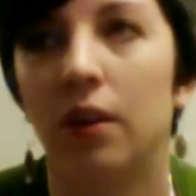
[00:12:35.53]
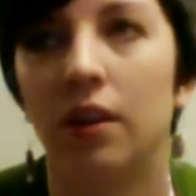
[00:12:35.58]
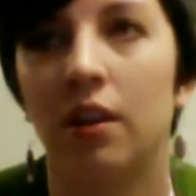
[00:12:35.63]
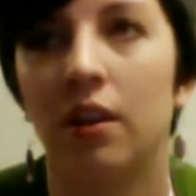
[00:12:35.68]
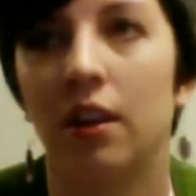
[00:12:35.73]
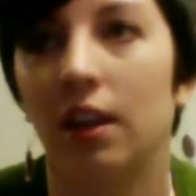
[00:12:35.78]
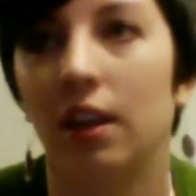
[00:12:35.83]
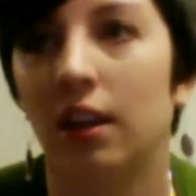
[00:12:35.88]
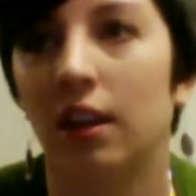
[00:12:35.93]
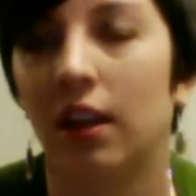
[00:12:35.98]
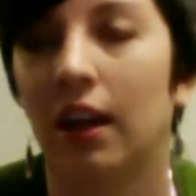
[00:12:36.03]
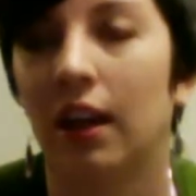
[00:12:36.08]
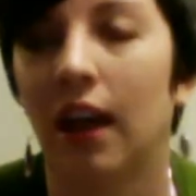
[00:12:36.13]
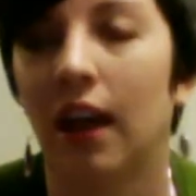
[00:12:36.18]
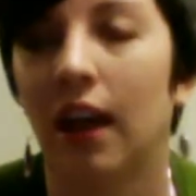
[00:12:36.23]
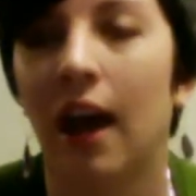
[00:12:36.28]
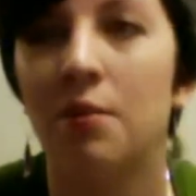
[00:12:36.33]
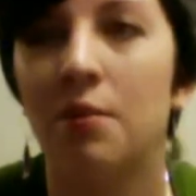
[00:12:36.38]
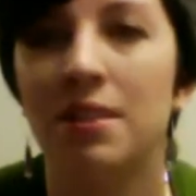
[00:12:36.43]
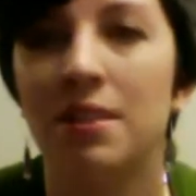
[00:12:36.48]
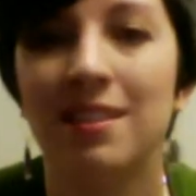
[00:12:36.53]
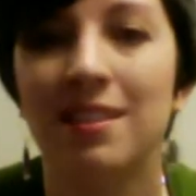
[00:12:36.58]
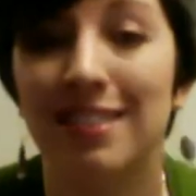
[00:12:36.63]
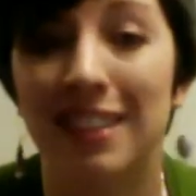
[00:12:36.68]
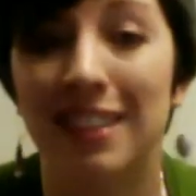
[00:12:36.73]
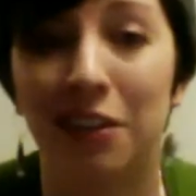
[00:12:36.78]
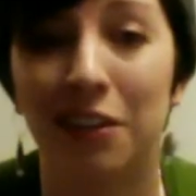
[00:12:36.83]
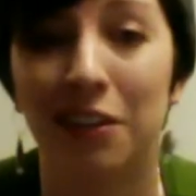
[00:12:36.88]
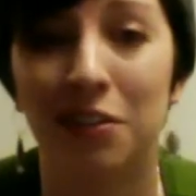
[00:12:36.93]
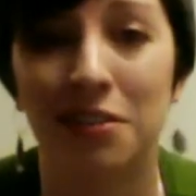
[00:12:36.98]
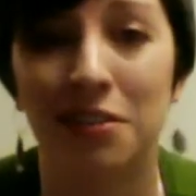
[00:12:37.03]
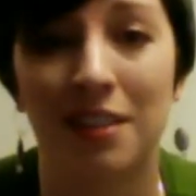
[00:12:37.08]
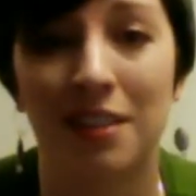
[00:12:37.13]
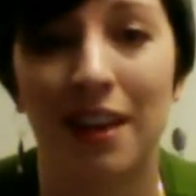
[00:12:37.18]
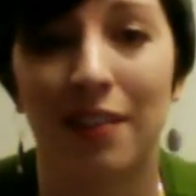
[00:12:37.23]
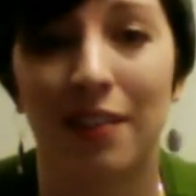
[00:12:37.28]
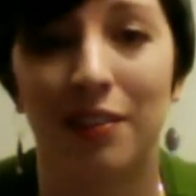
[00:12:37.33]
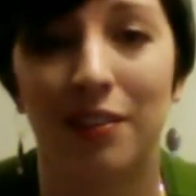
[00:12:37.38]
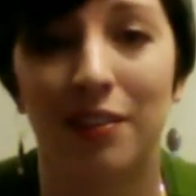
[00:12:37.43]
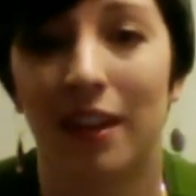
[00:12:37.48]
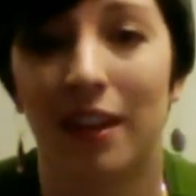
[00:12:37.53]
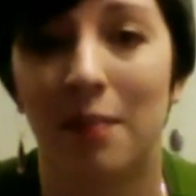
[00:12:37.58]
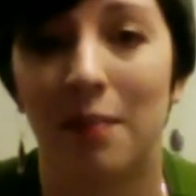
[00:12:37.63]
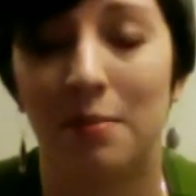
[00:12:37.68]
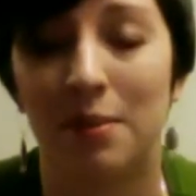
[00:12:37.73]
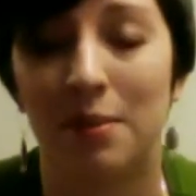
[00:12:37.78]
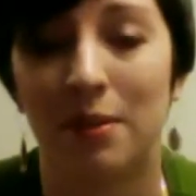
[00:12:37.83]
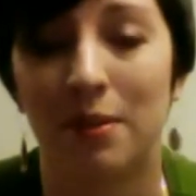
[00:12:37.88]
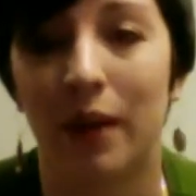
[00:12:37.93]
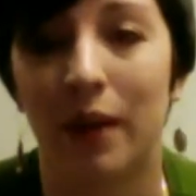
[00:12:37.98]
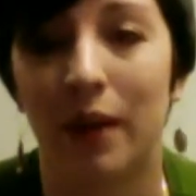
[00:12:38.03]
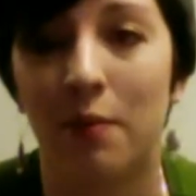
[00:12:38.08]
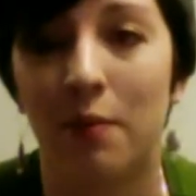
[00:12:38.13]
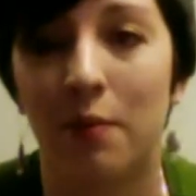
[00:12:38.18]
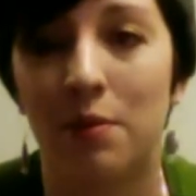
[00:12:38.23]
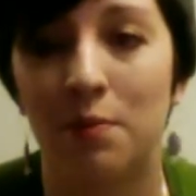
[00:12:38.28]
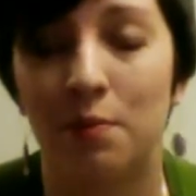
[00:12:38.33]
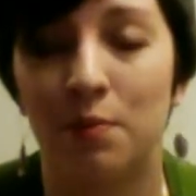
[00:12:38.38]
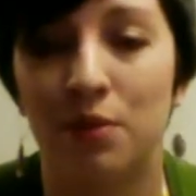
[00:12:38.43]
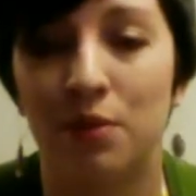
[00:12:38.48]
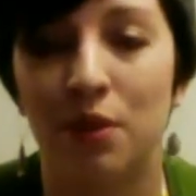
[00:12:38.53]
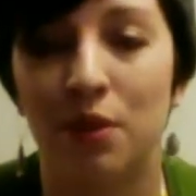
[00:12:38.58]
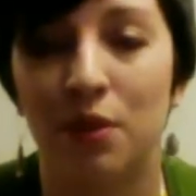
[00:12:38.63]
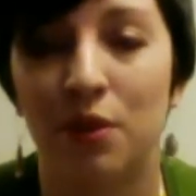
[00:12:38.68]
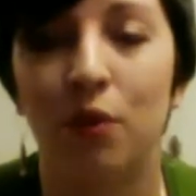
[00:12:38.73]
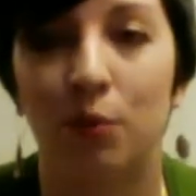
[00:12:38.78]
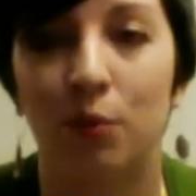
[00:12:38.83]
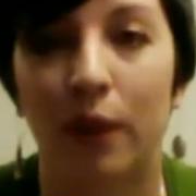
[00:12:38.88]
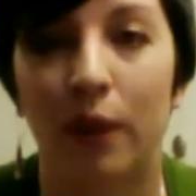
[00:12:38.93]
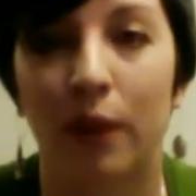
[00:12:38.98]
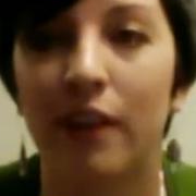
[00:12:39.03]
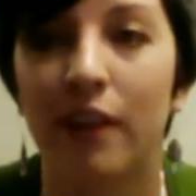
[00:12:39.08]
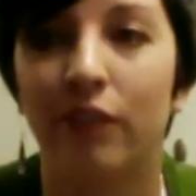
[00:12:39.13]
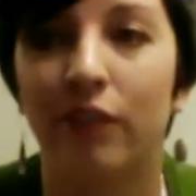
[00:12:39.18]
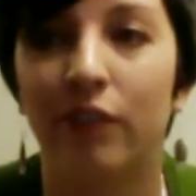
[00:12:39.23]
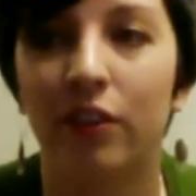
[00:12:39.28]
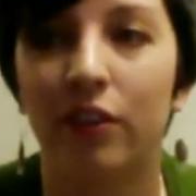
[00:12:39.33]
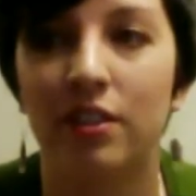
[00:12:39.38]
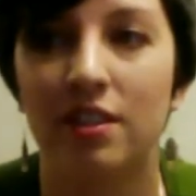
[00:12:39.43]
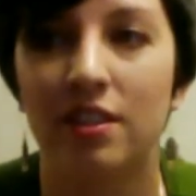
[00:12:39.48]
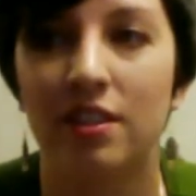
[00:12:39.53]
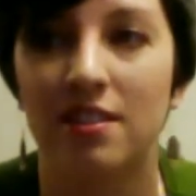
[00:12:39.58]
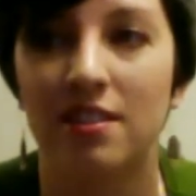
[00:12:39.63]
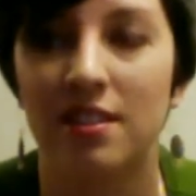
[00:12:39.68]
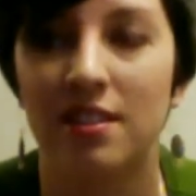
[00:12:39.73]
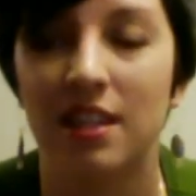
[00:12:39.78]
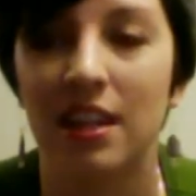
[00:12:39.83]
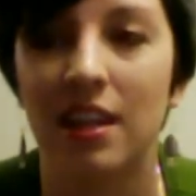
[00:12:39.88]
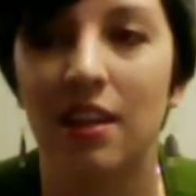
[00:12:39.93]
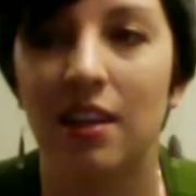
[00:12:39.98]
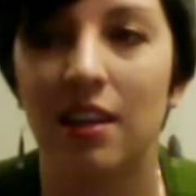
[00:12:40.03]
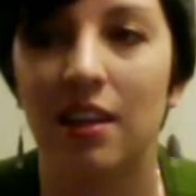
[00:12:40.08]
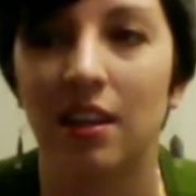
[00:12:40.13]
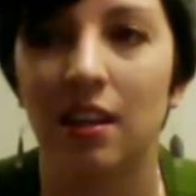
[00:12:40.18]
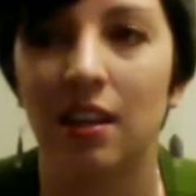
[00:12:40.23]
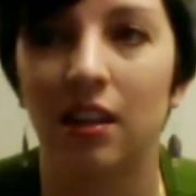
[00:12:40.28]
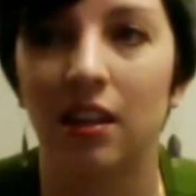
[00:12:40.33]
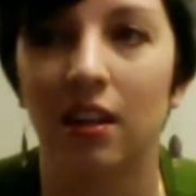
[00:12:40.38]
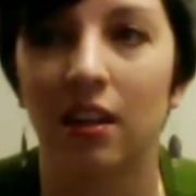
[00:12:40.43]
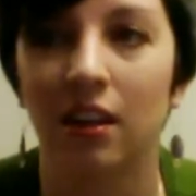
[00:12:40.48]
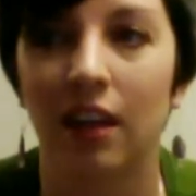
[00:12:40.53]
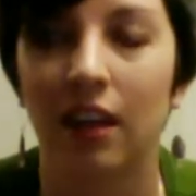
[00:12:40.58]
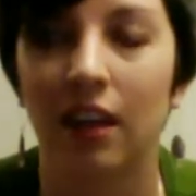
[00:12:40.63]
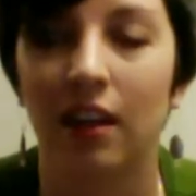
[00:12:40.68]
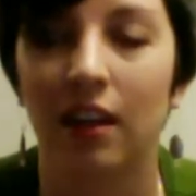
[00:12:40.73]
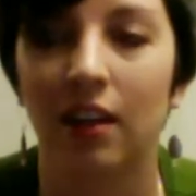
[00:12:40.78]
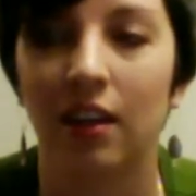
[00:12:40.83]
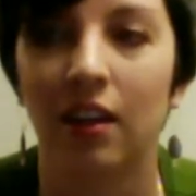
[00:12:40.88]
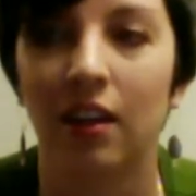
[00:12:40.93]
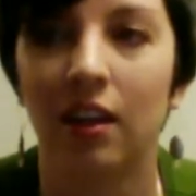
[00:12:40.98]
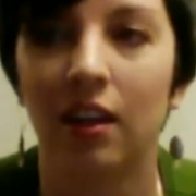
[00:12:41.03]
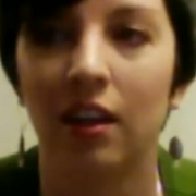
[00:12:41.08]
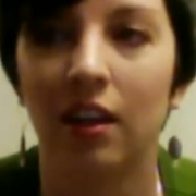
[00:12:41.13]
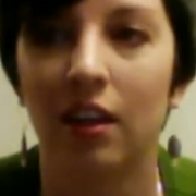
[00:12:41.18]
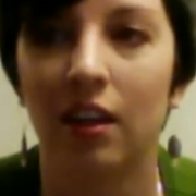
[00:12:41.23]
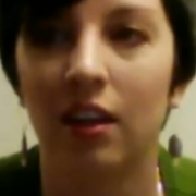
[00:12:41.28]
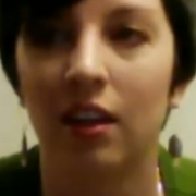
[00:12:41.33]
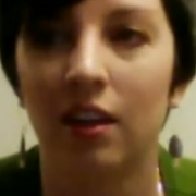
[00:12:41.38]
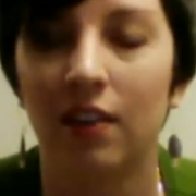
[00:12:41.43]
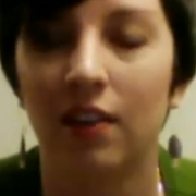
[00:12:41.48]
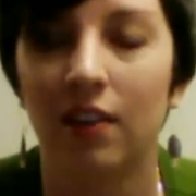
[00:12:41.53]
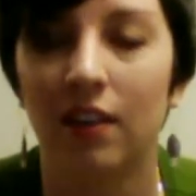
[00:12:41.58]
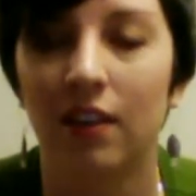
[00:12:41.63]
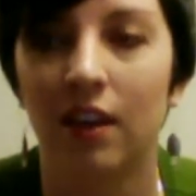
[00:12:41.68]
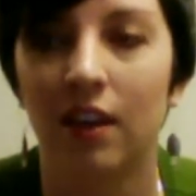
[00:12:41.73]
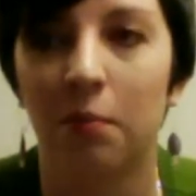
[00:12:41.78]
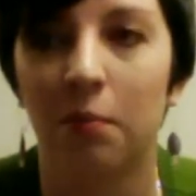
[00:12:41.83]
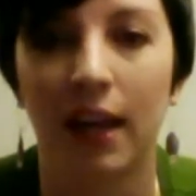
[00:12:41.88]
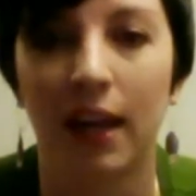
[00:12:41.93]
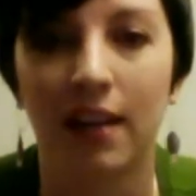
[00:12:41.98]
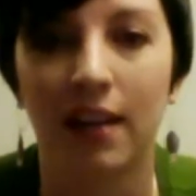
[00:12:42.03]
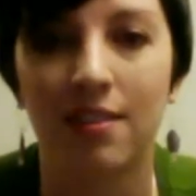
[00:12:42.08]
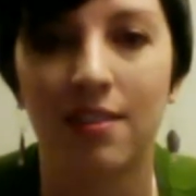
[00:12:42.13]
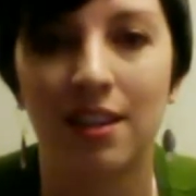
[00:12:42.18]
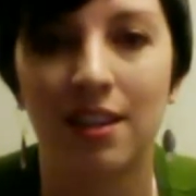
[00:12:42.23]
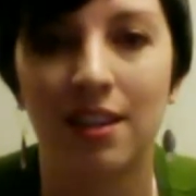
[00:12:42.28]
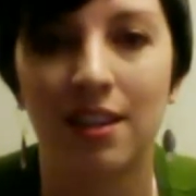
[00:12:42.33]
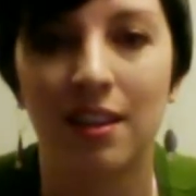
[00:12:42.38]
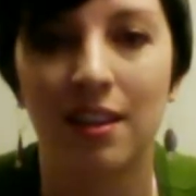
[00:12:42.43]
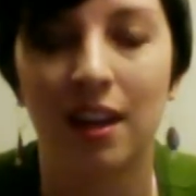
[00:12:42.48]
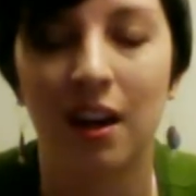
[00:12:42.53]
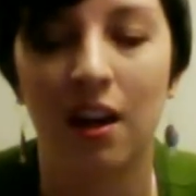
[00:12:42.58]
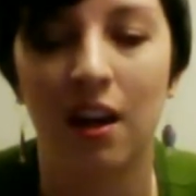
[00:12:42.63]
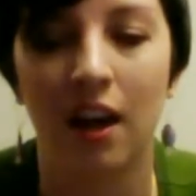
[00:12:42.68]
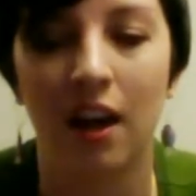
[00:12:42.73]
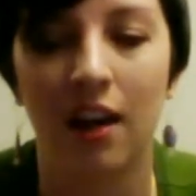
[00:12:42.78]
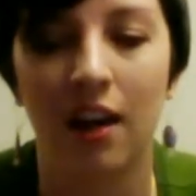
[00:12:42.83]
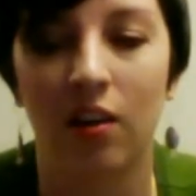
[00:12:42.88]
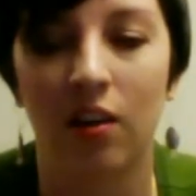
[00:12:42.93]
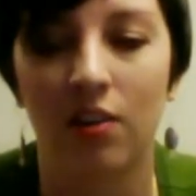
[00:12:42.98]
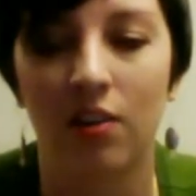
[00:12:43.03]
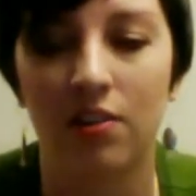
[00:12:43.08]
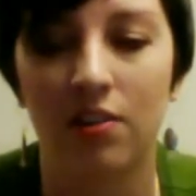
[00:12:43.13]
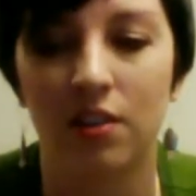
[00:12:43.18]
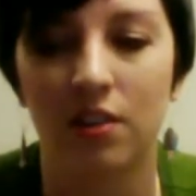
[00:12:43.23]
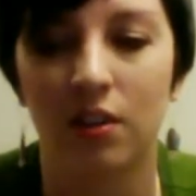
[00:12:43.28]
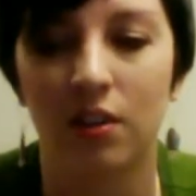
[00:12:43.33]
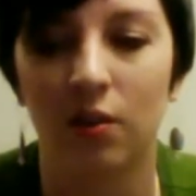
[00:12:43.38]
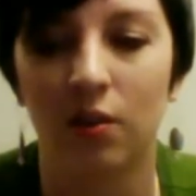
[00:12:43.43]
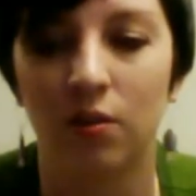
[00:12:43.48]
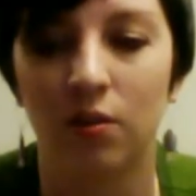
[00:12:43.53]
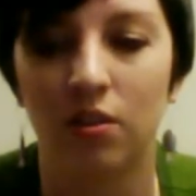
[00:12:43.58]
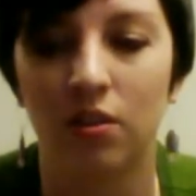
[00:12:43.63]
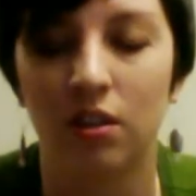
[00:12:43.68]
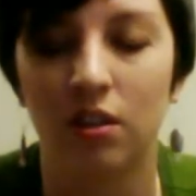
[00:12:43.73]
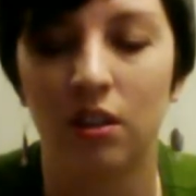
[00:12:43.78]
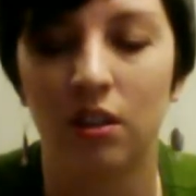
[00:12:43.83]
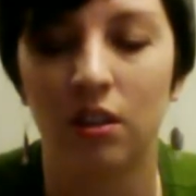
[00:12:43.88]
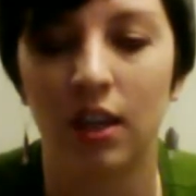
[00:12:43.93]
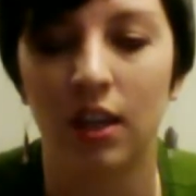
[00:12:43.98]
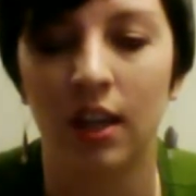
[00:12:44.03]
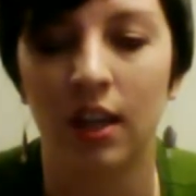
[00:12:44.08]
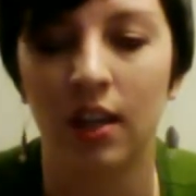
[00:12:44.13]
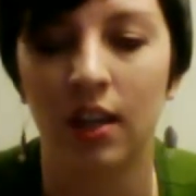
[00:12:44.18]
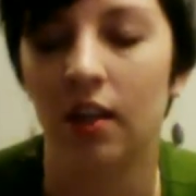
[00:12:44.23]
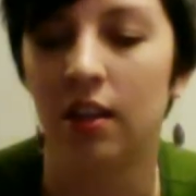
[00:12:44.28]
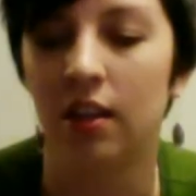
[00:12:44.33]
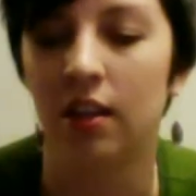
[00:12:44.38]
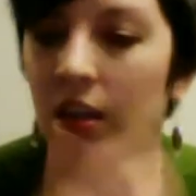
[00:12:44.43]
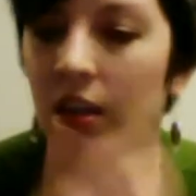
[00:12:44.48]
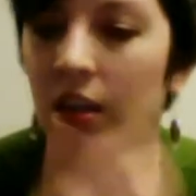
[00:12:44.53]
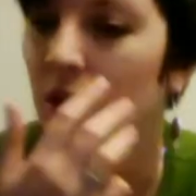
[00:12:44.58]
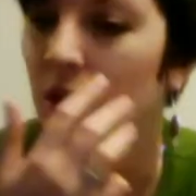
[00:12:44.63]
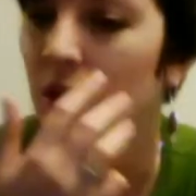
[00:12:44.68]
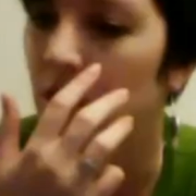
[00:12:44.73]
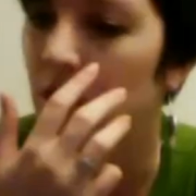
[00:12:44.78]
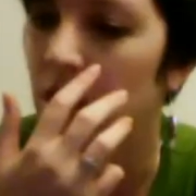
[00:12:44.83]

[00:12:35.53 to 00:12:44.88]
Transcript: like, I was in tears after that episode. I was so grateful to see the complexity there, and also, you know,